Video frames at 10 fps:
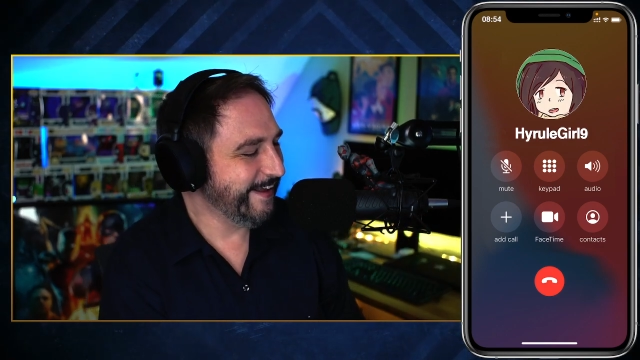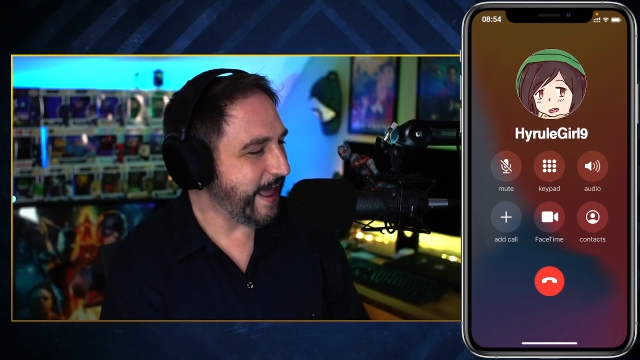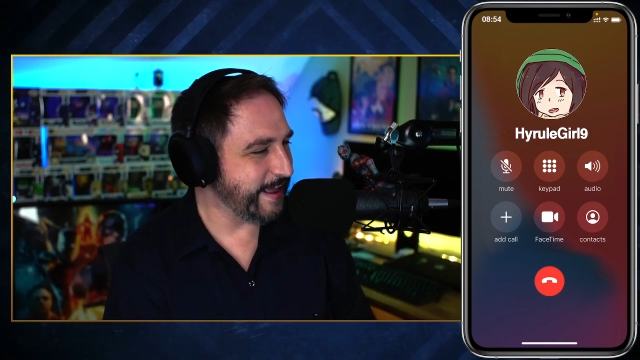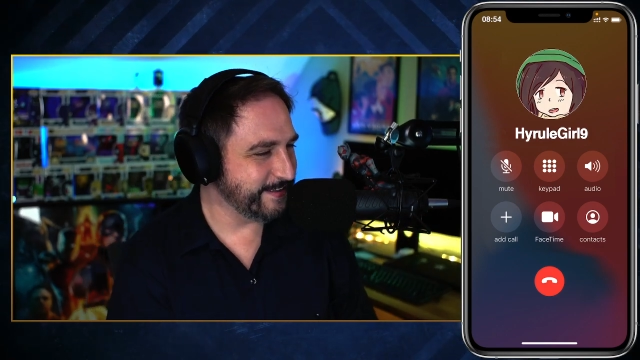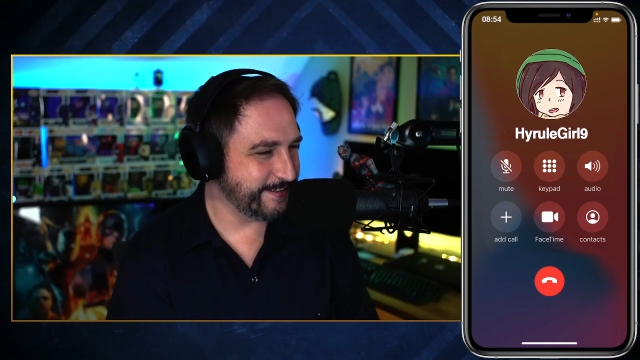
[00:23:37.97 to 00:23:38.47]

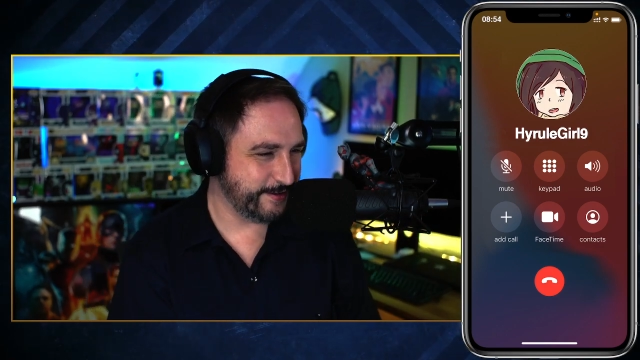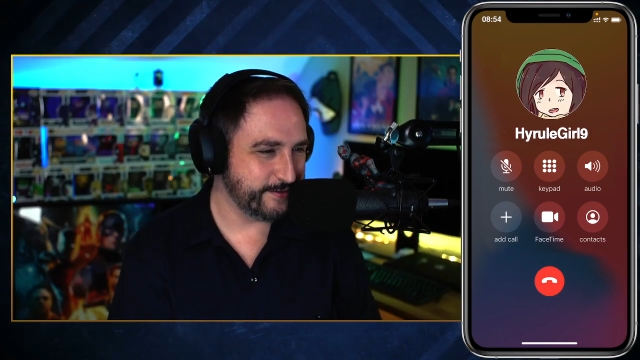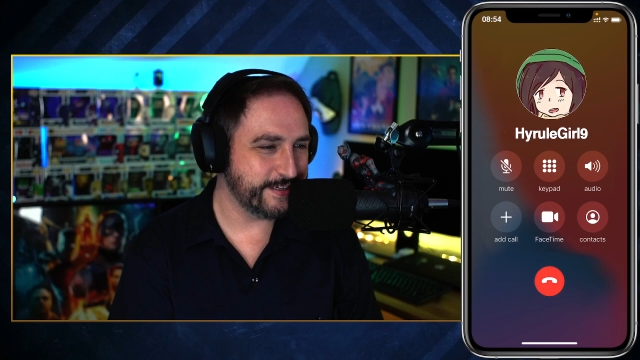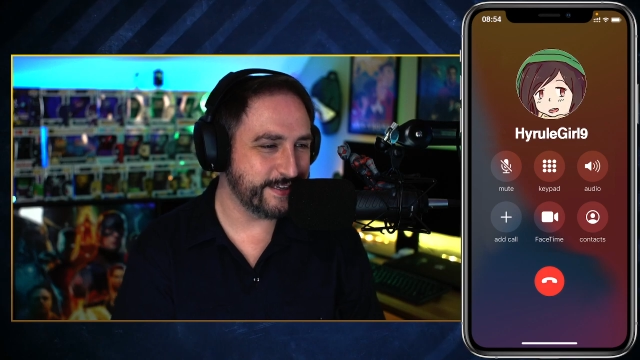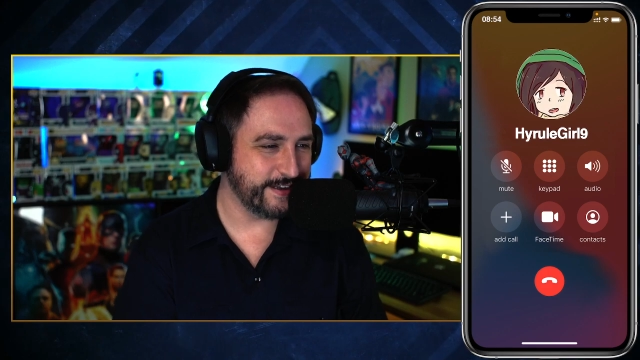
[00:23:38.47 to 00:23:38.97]
And
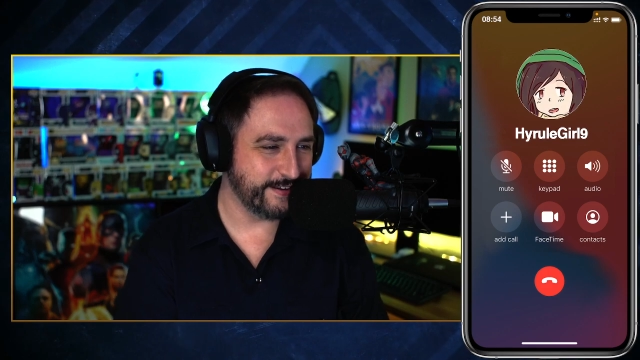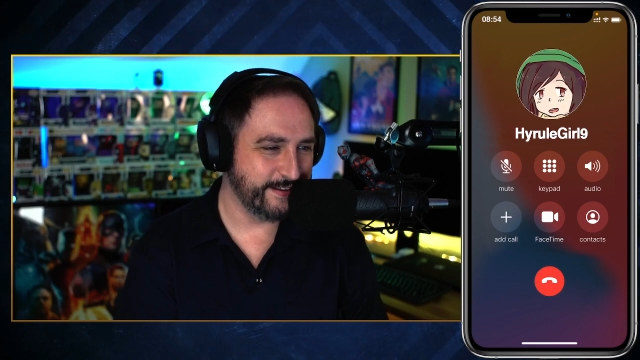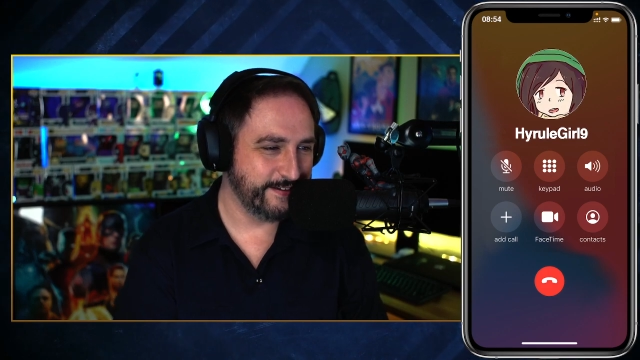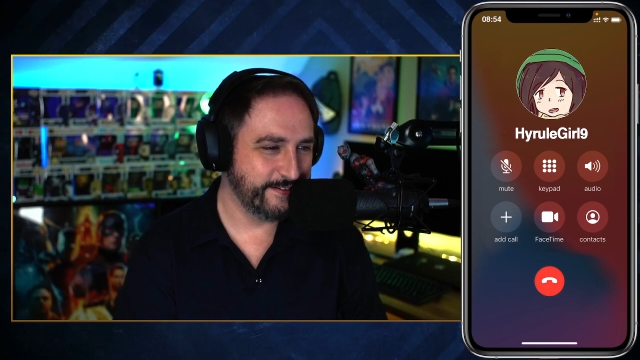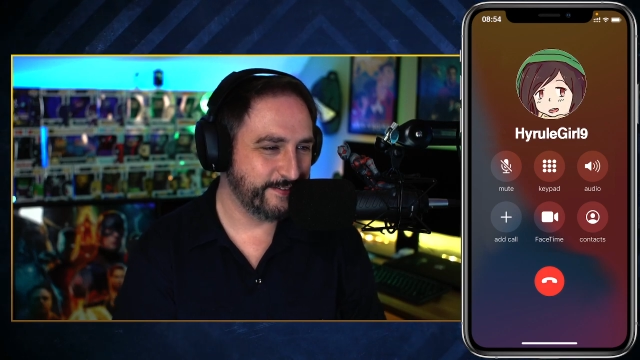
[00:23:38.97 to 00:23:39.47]
Susie did
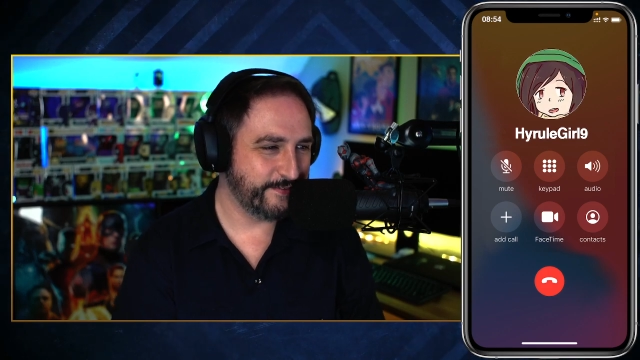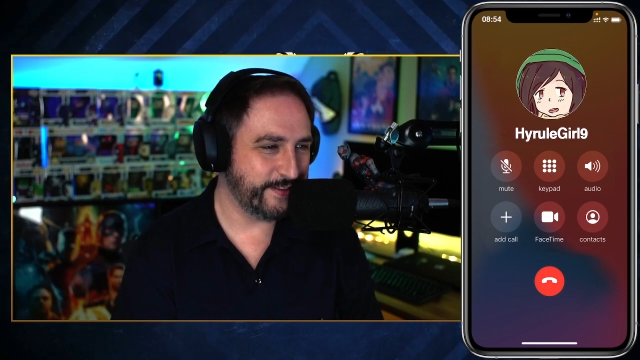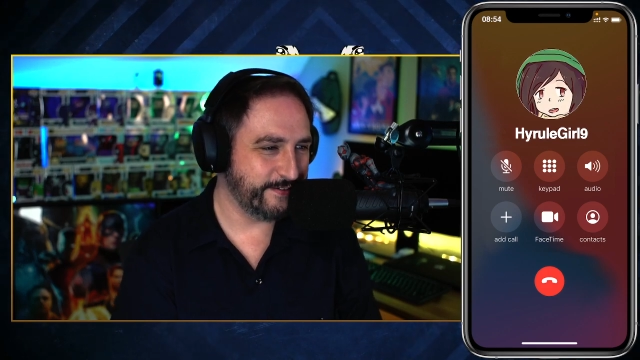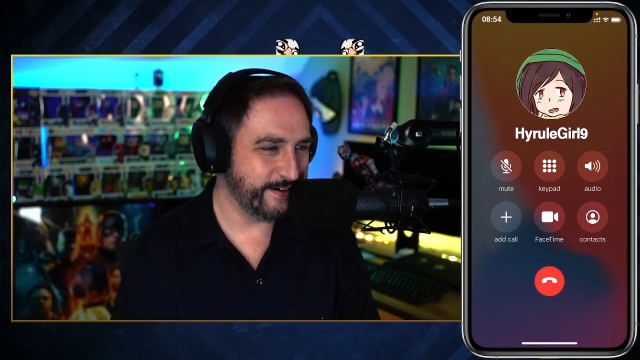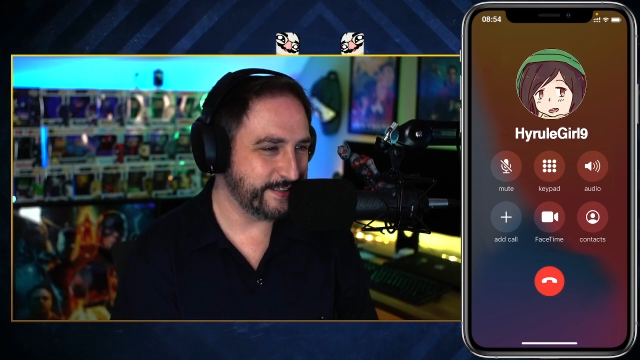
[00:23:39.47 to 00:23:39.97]
for
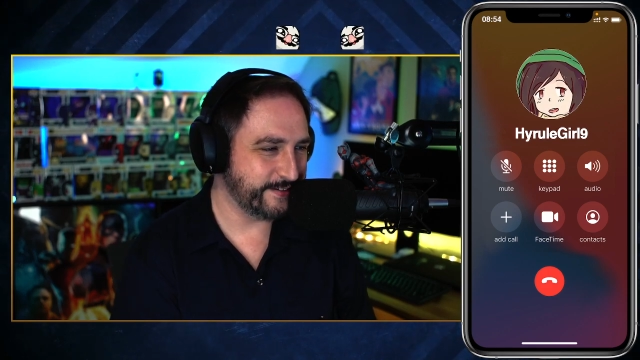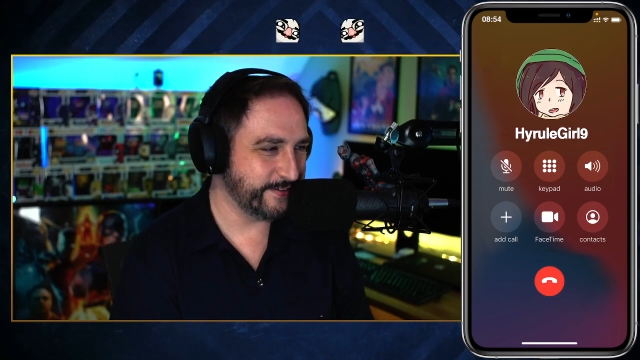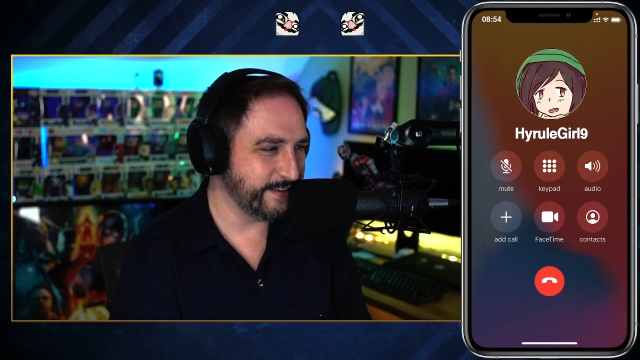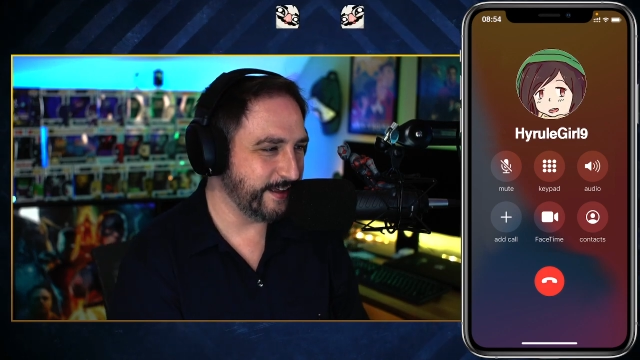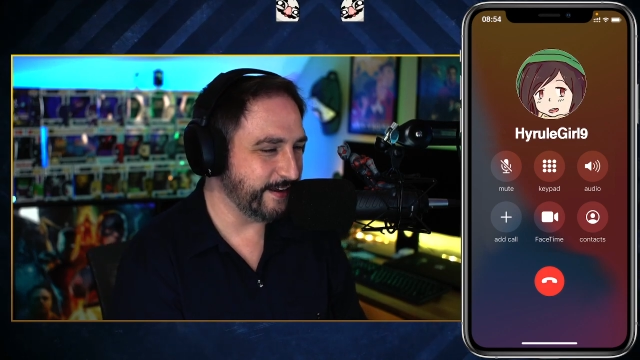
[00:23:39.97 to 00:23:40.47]
the rest of her
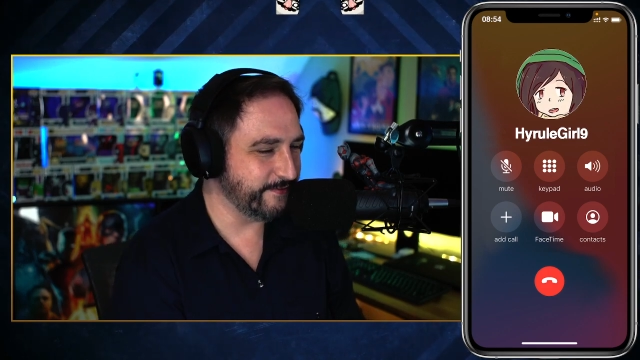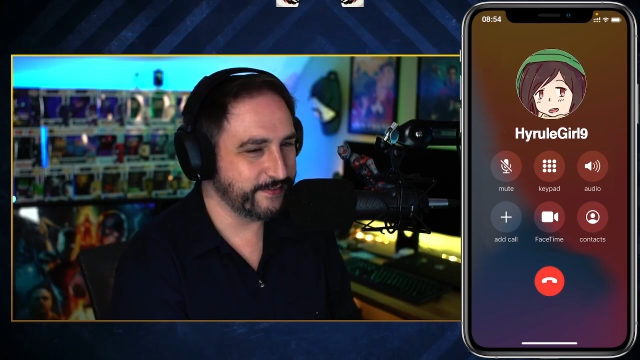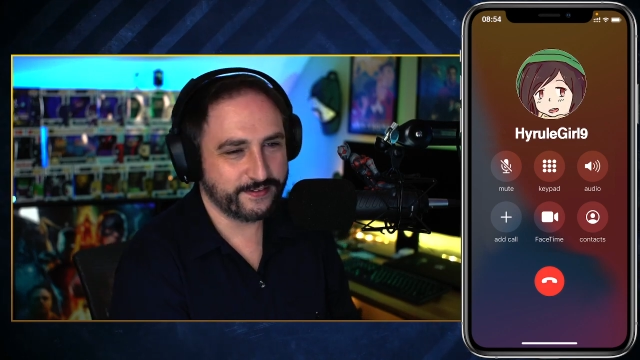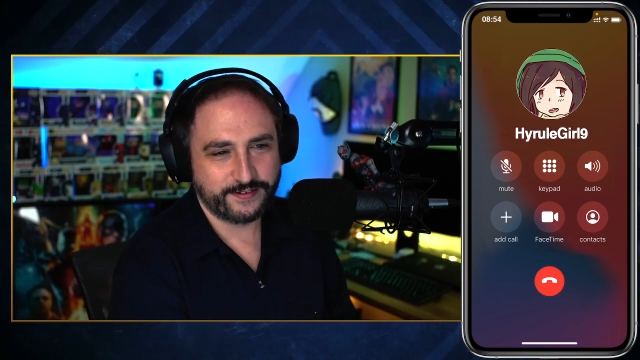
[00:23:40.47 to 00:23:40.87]
life.